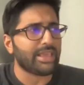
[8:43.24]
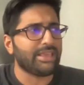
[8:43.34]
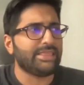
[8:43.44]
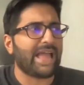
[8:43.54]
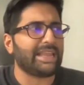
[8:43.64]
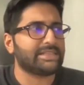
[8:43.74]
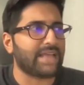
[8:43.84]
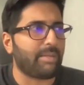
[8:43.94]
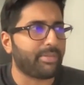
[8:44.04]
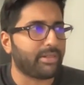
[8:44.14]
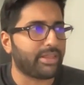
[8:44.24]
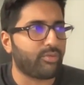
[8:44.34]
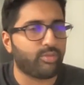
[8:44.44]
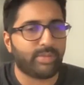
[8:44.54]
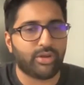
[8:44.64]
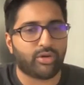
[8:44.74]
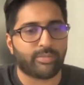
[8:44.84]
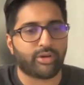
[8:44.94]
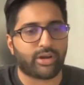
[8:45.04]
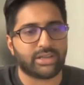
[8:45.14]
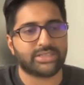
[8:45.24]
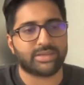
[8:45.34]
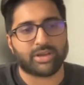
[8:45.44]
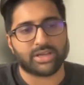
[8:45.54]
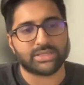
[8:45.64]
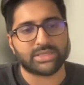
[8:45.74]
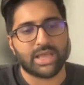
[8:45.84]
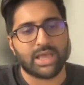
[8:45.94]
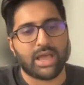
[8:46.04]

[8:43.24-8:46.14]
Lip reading: In that example, there would be no cryptocurrency because